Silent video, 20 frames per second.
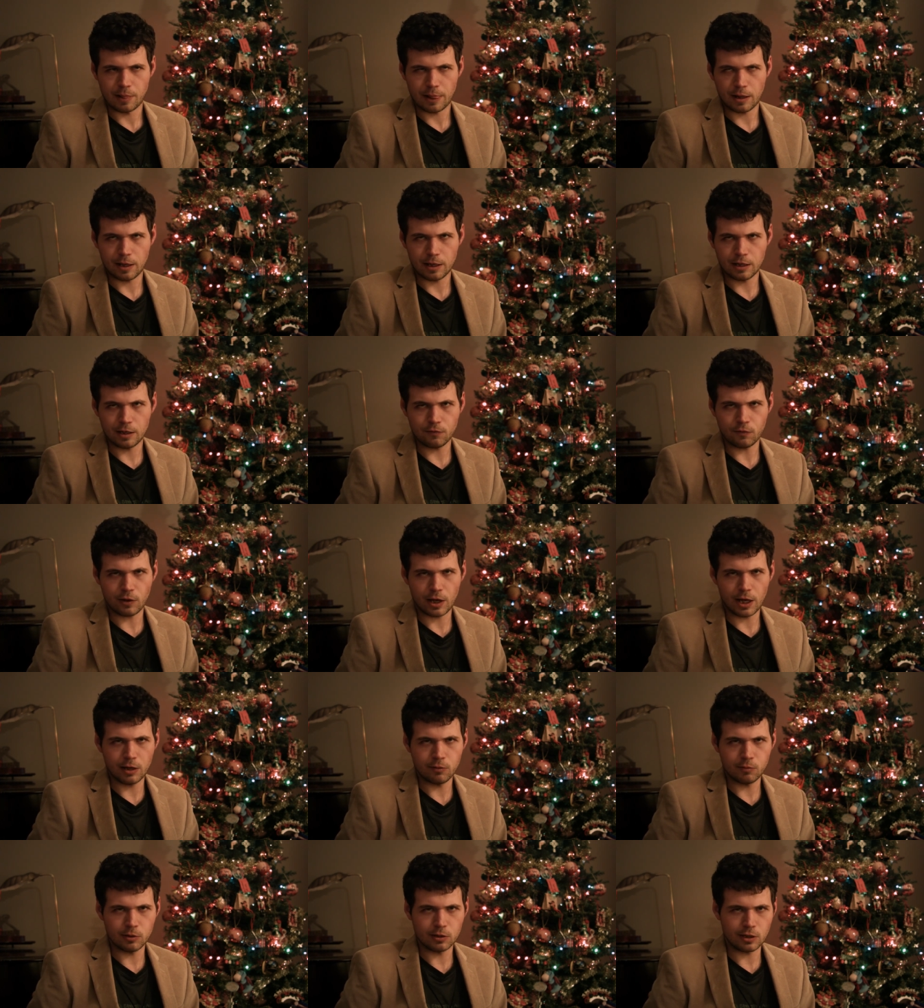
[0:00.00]
And if
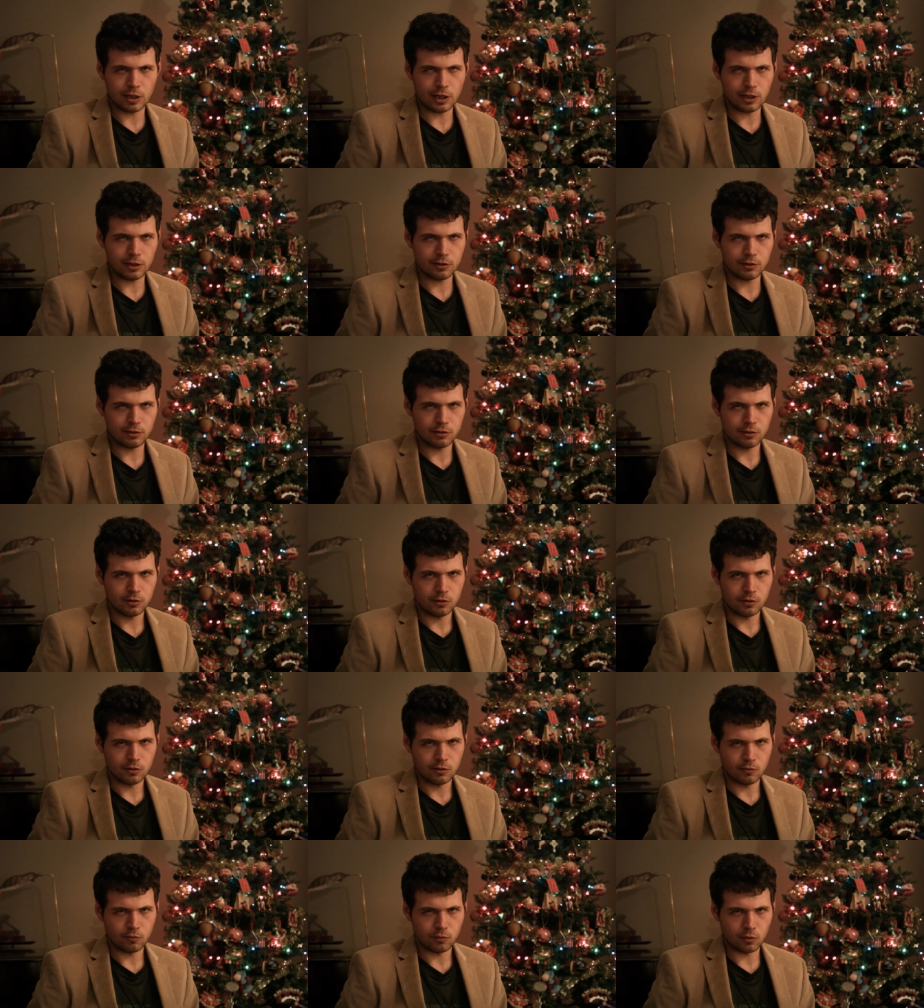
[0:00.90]
I would like
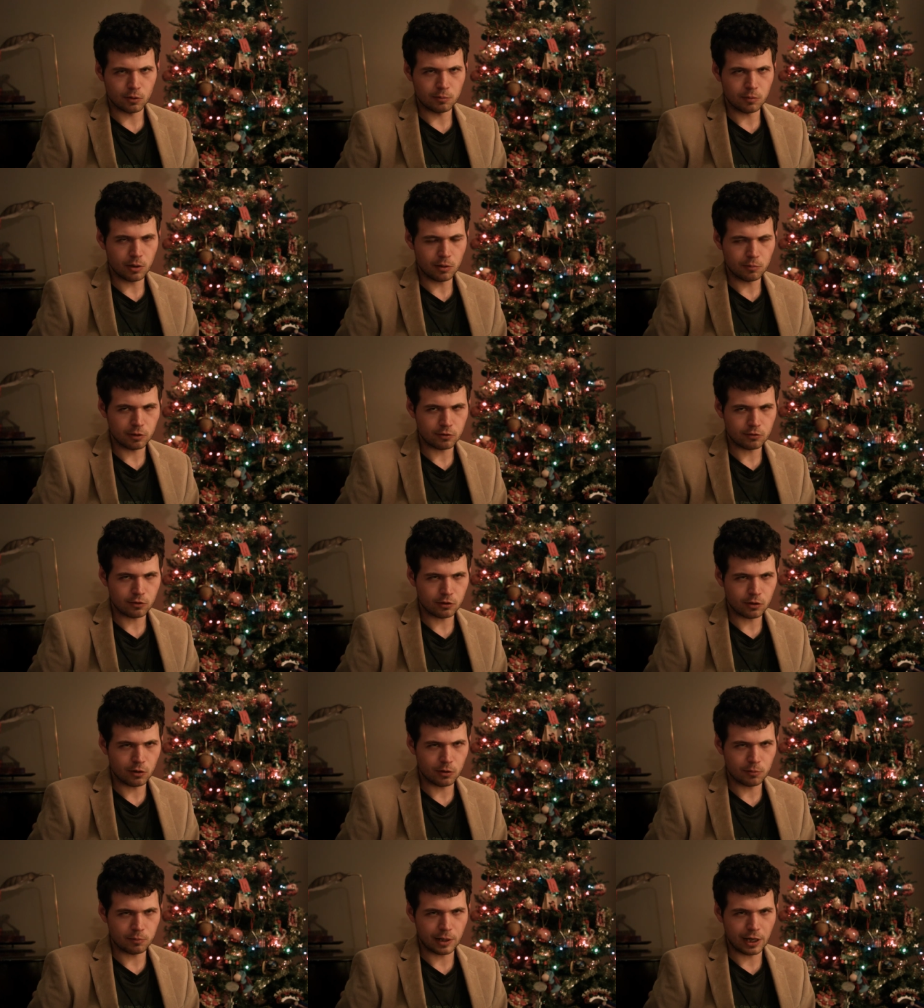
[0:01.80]
for a moment to
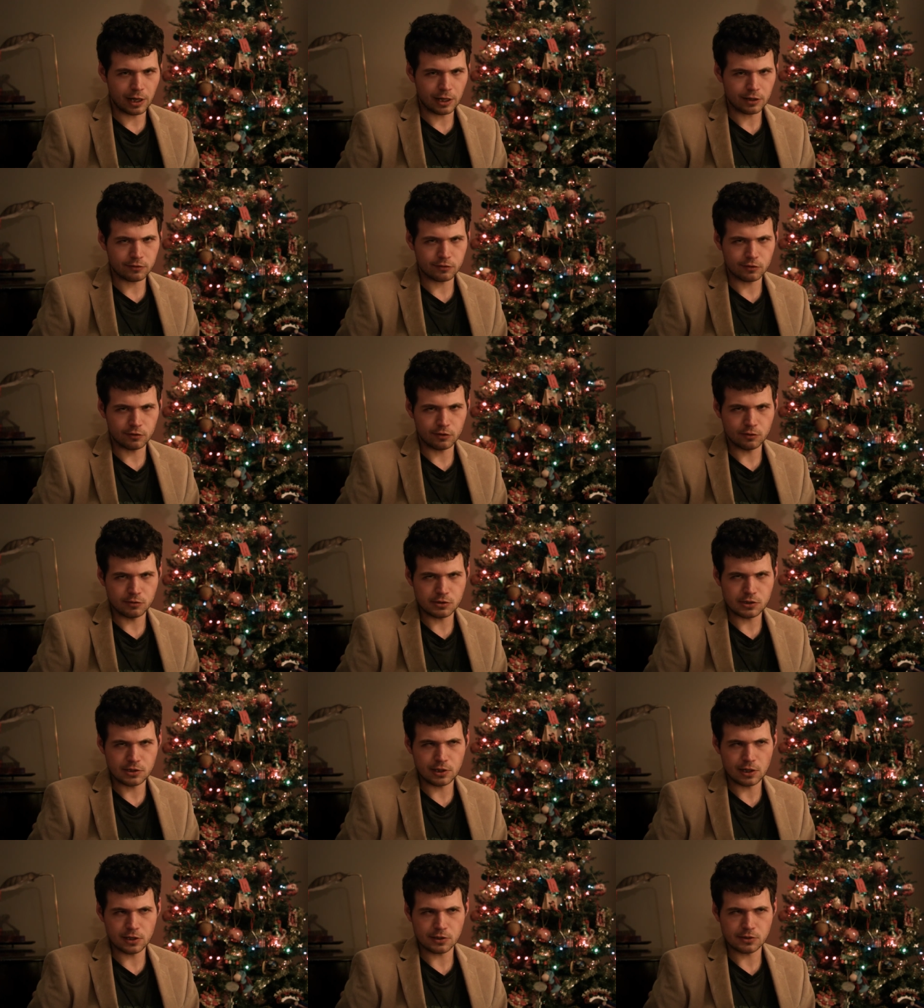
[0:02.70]
go back to
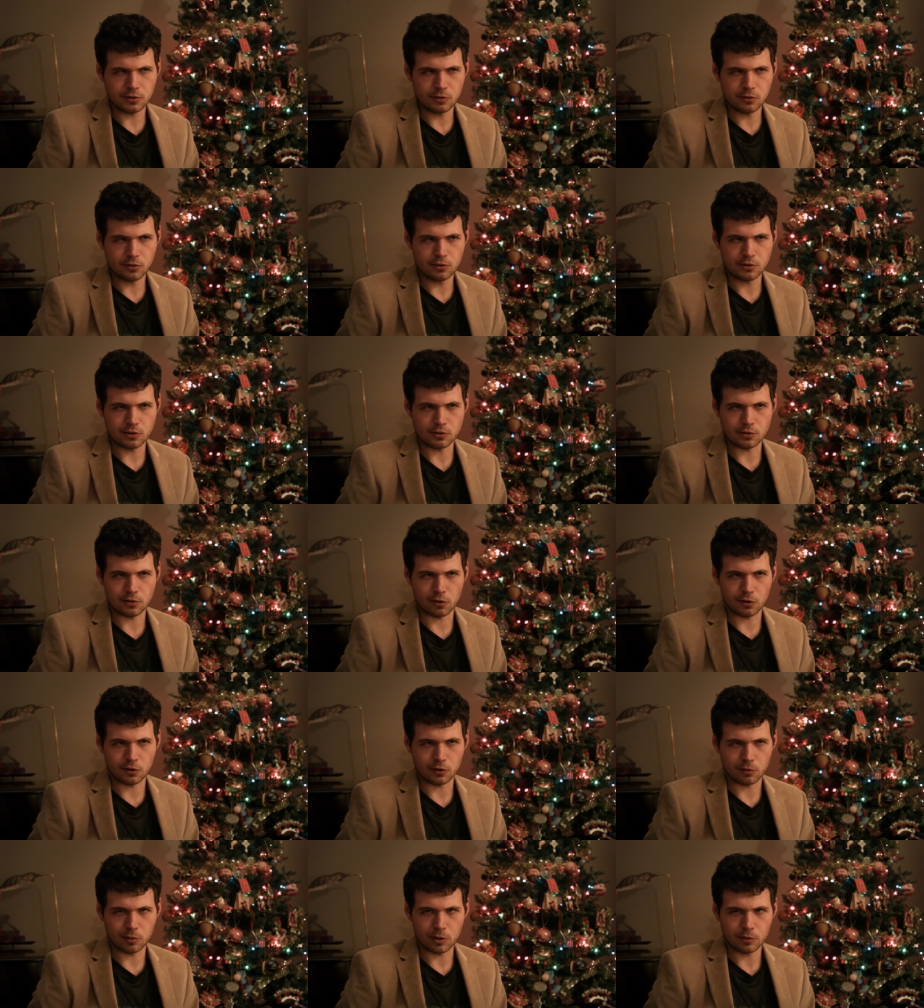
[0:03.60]
C.S. Lewis's
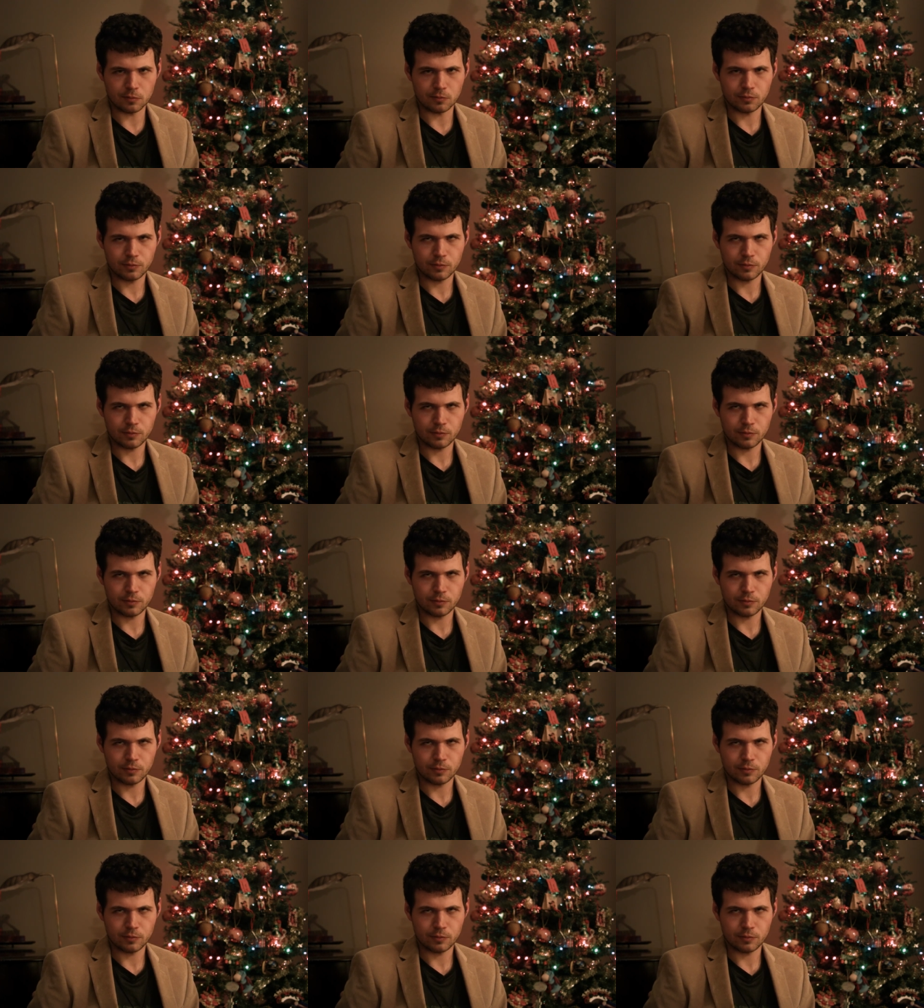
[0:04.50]
argument,